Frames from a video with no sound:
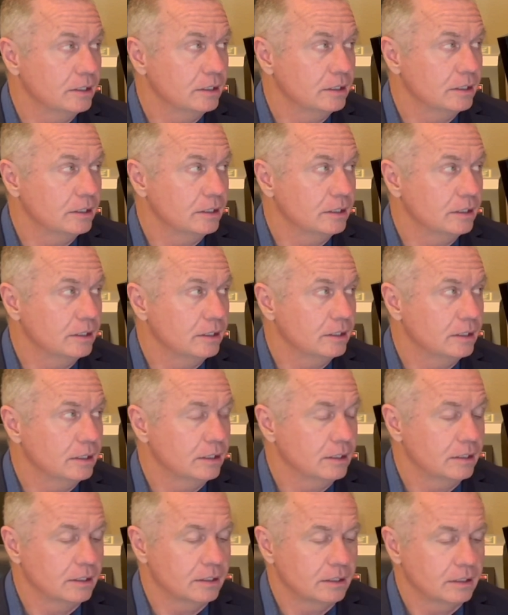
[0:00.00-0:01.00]

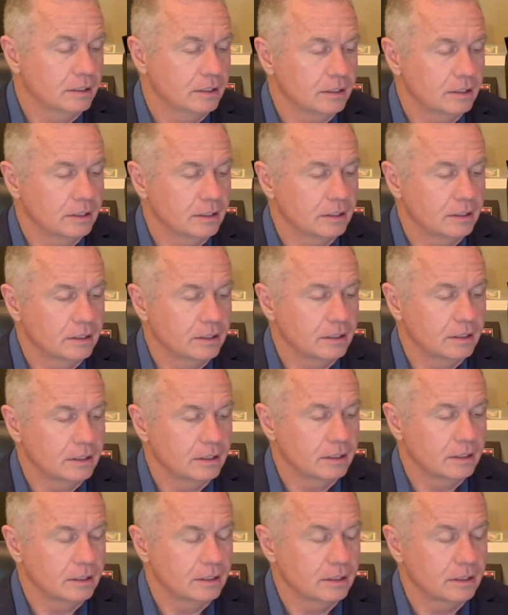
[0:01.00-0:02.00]

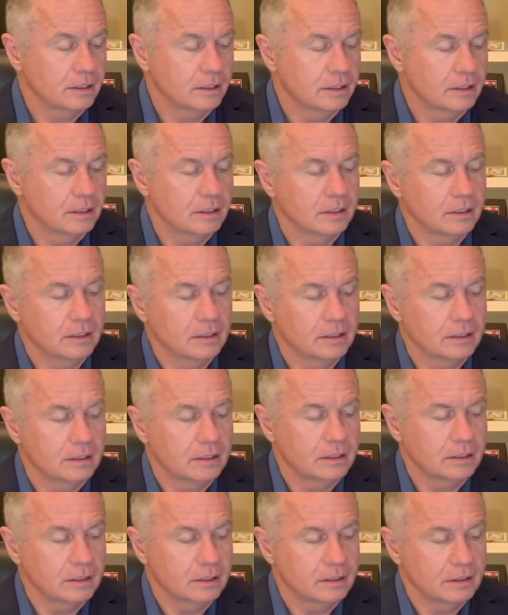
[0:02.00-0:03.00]

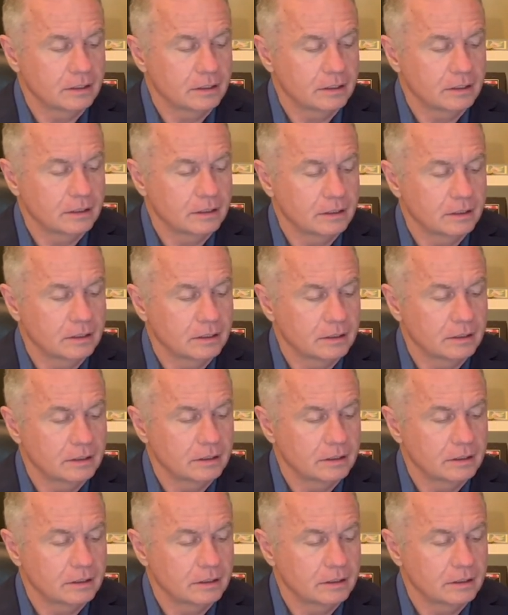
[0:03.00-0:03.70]
(silent)